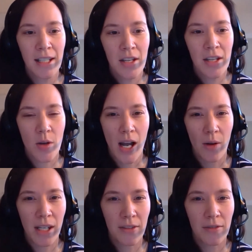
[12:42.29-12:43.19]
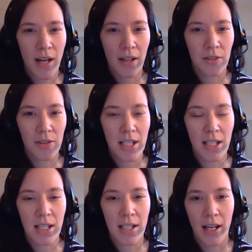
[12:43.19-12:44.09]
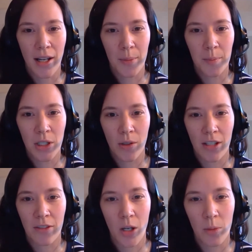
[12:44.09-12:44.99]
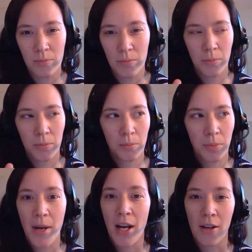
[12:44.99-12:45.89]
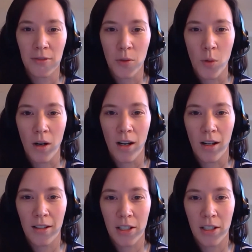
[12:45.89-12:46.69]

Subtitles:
So how can faculty, kind of help prepare for,